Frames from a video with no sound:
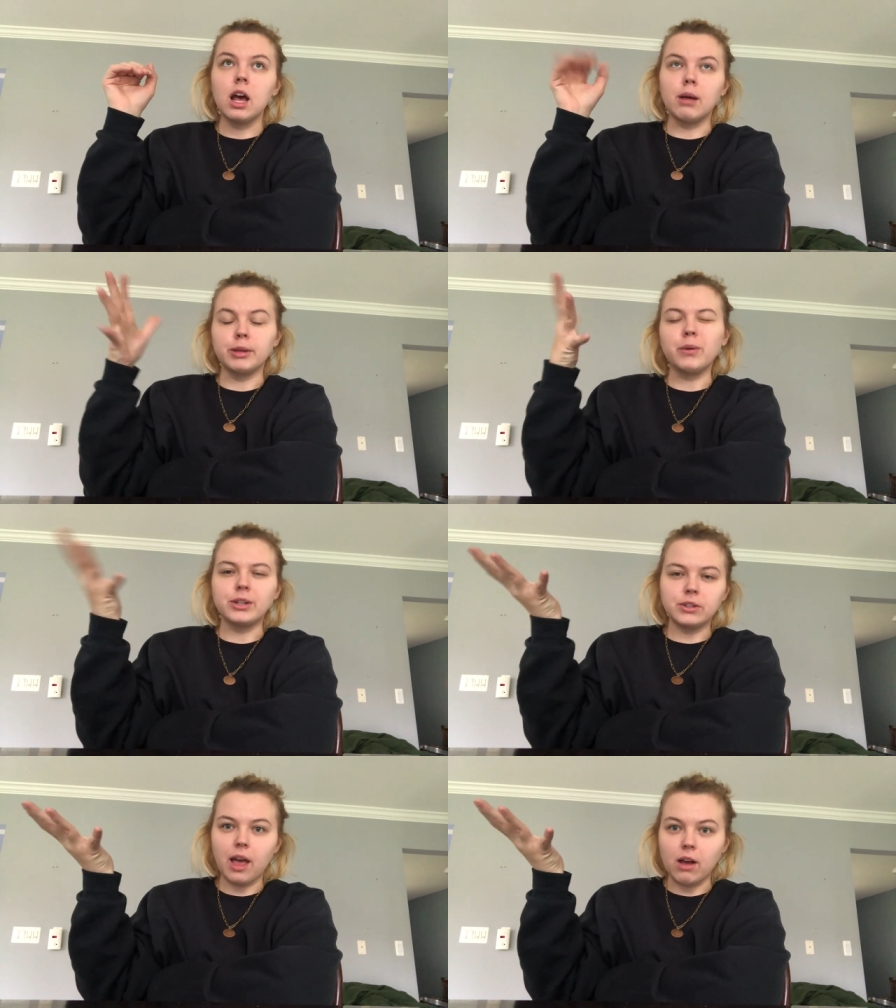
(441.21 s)
Like
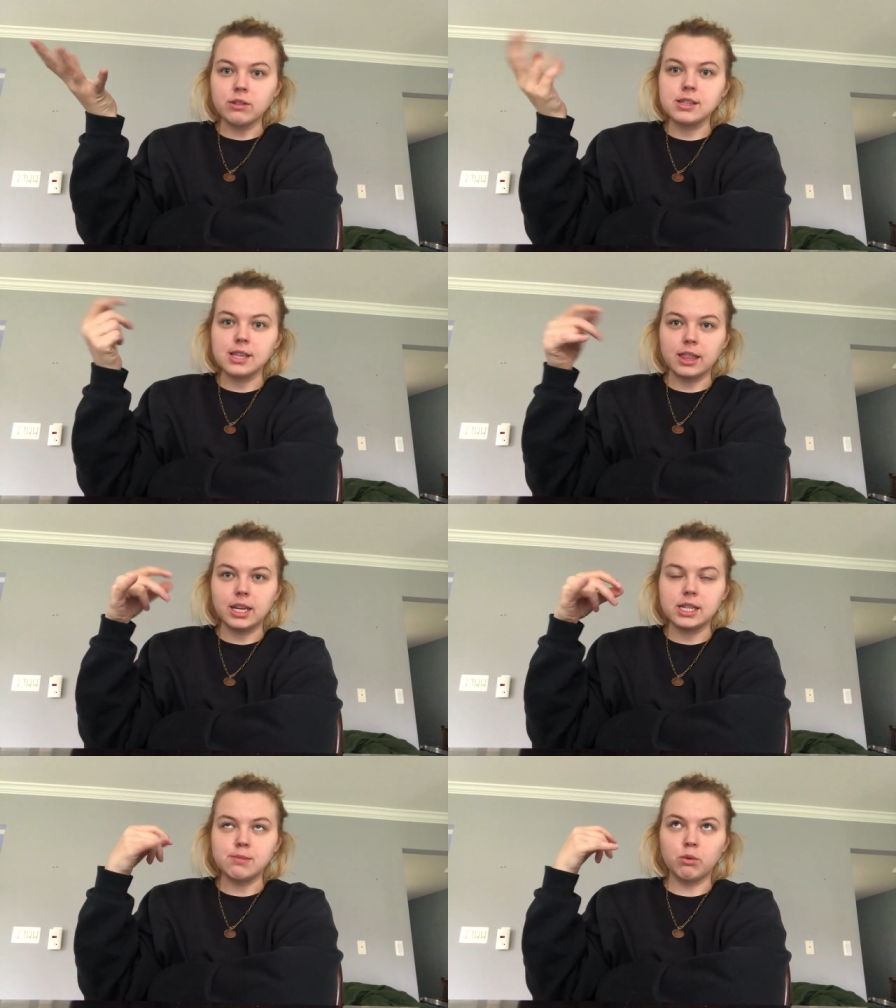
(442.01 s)
rental houses, I think
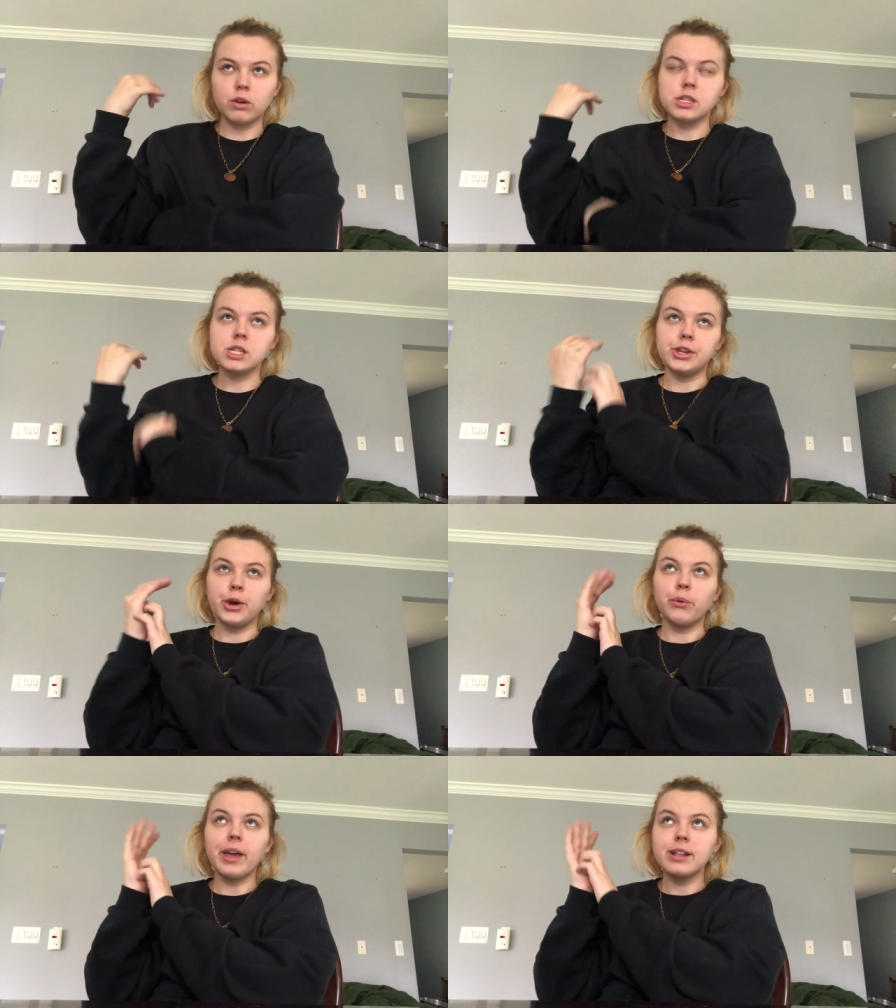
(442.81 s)
it's important to
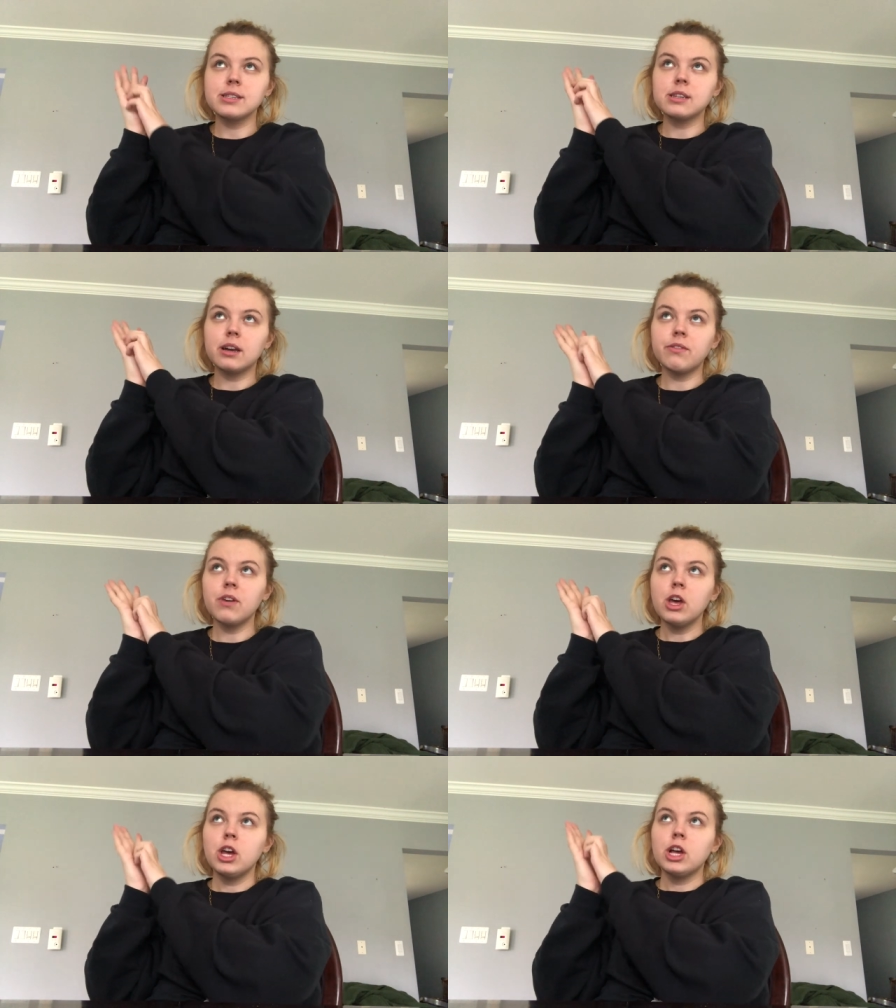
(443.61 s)
know that stuff
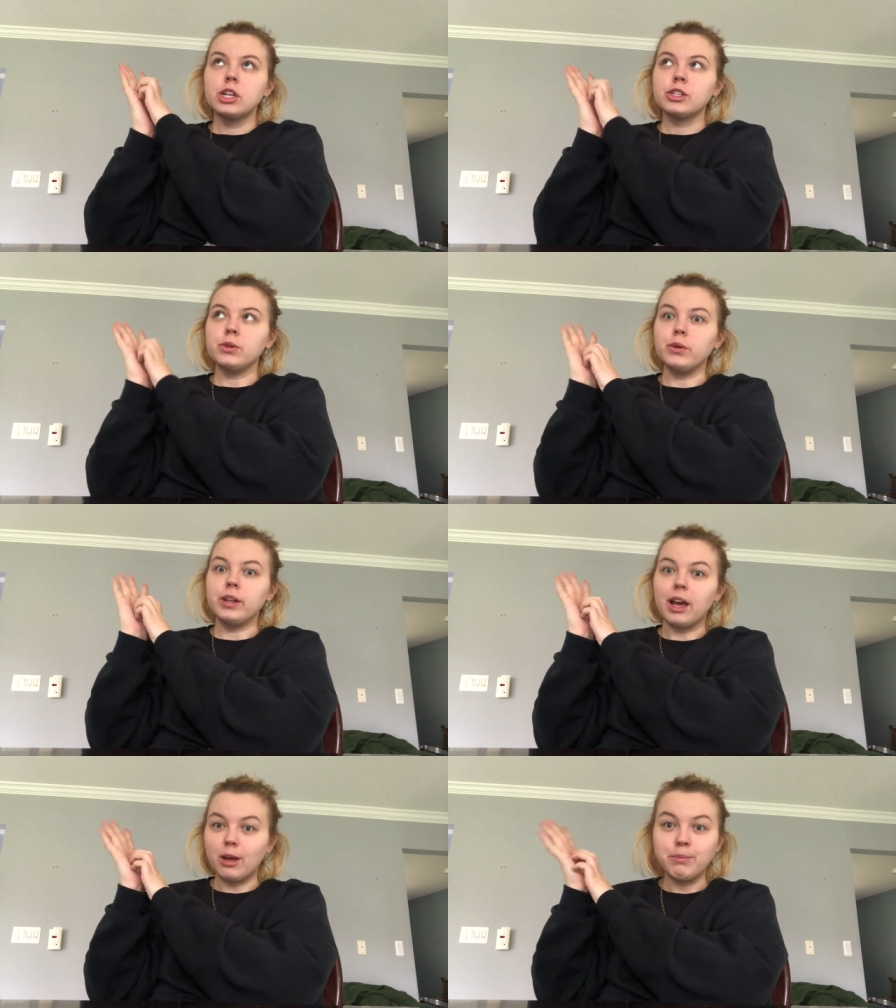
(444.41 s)
so you can
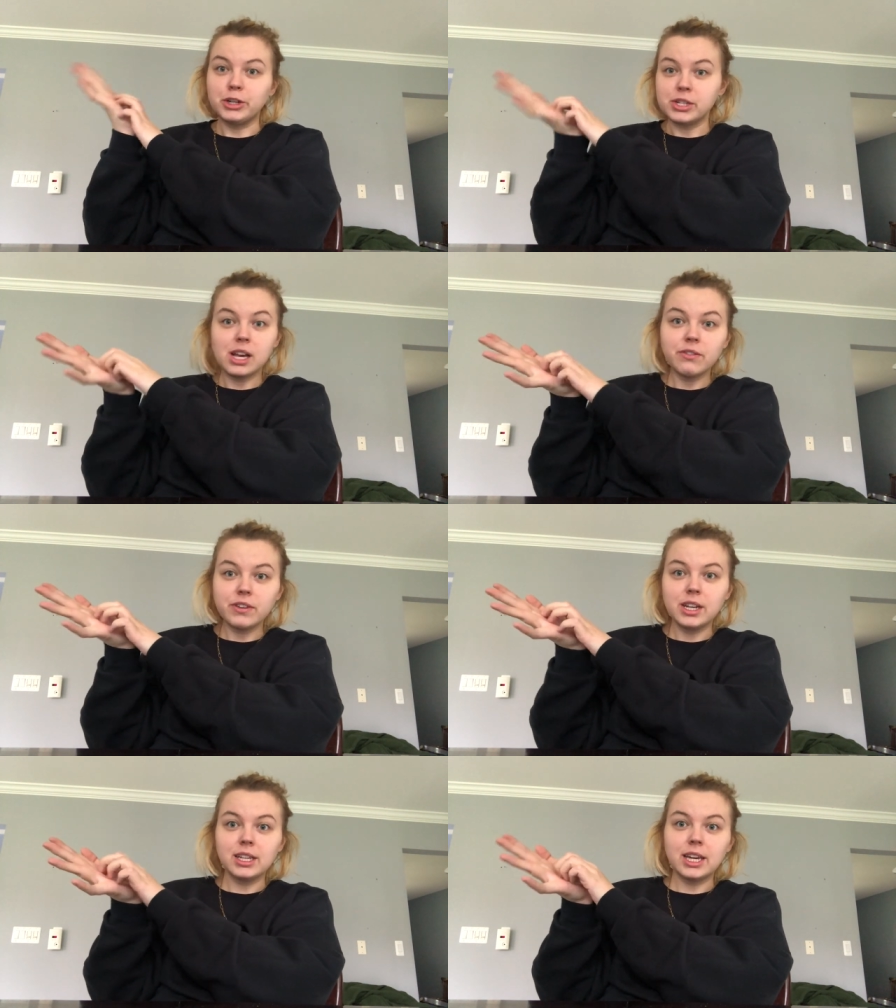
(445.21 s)
help yourself
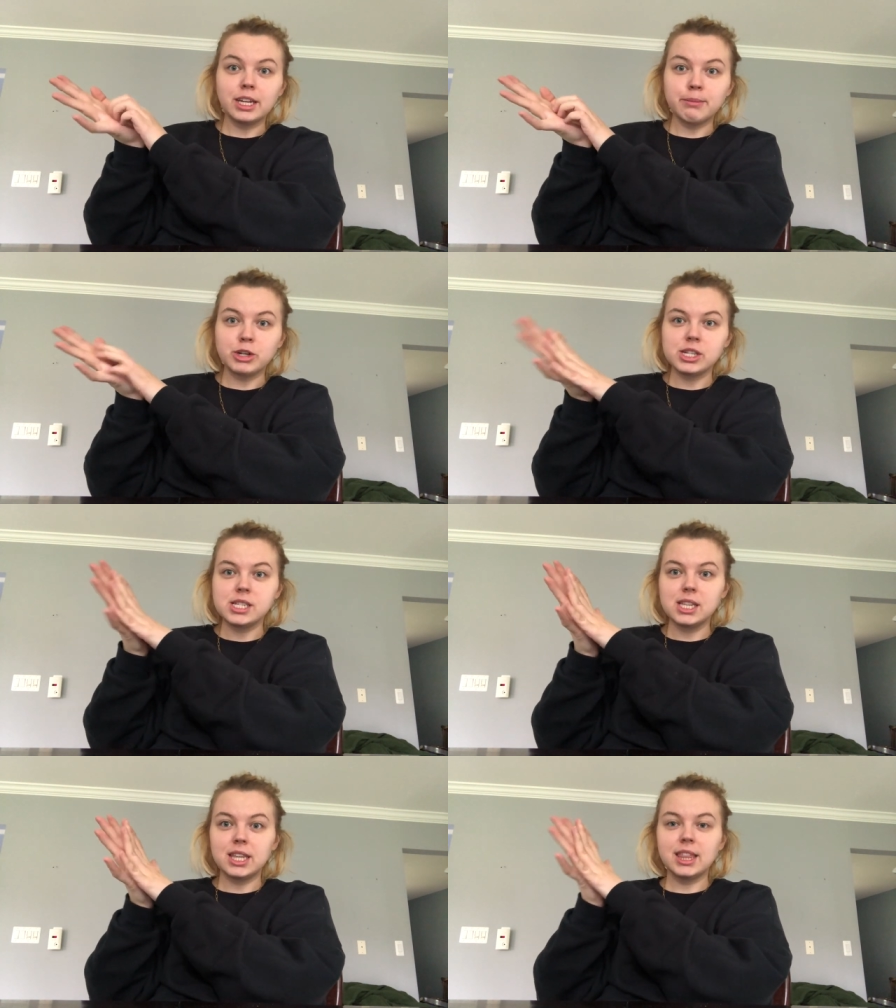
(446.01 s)
in, like, an
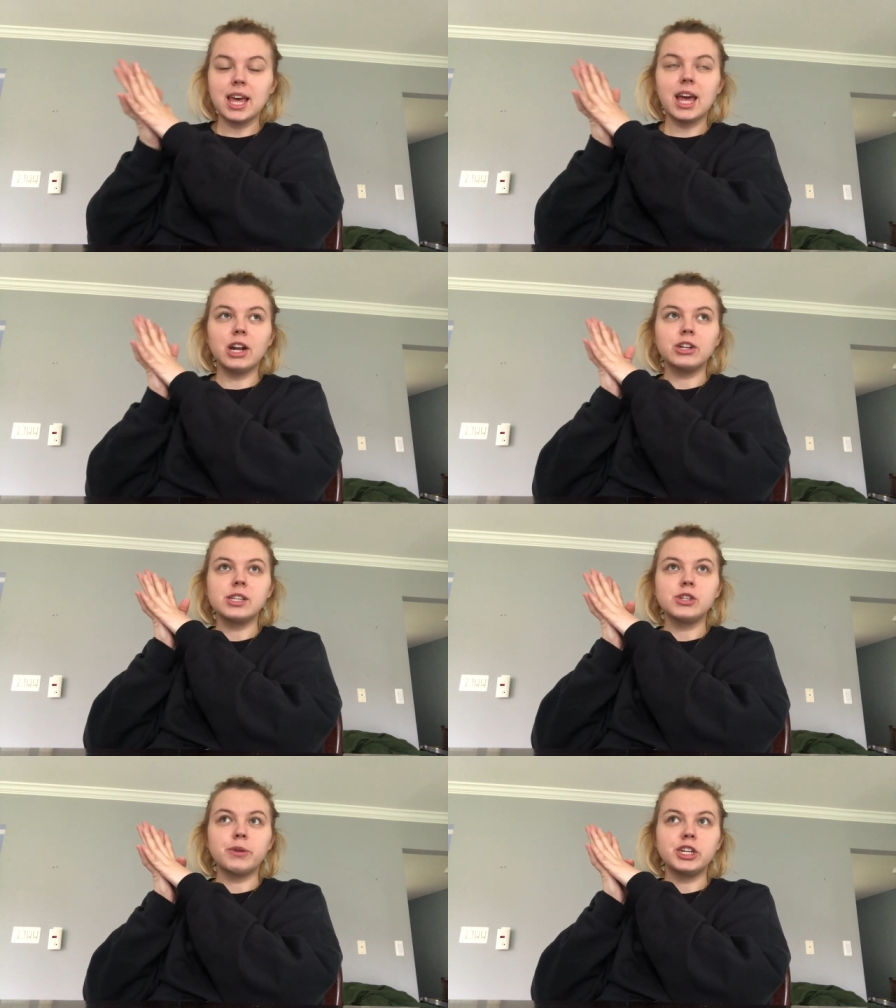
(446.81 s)
emergency like that or a
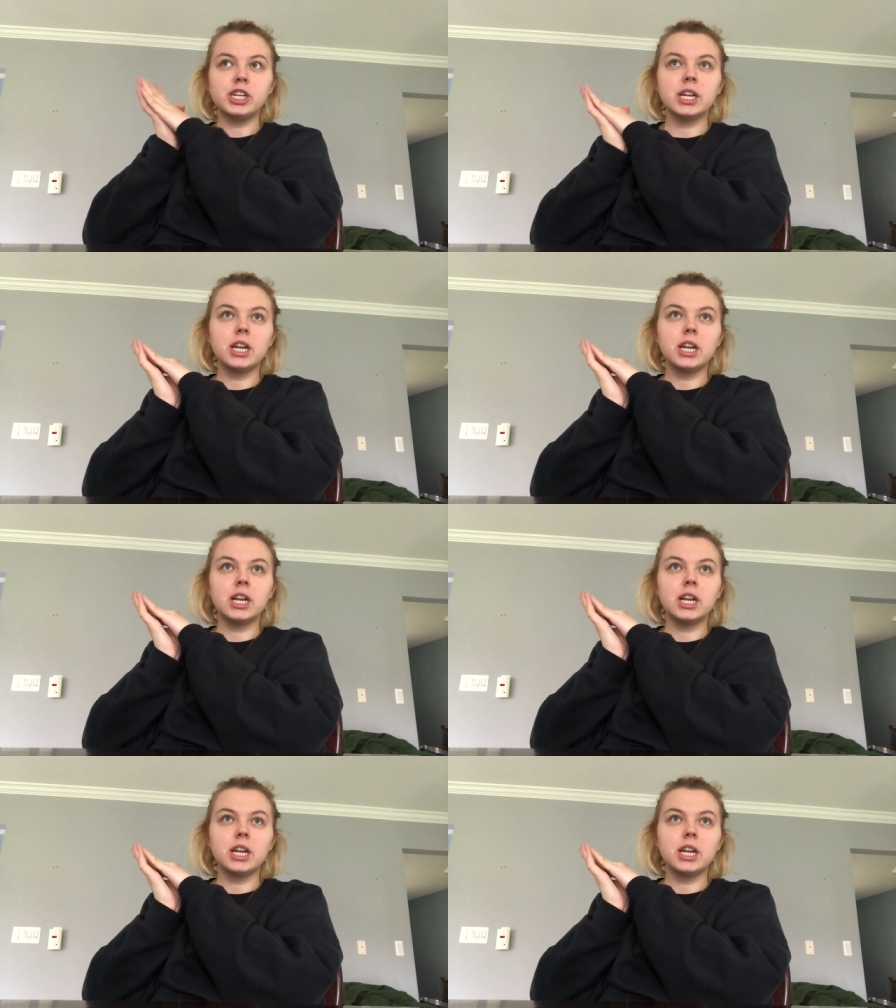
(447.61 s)
situation.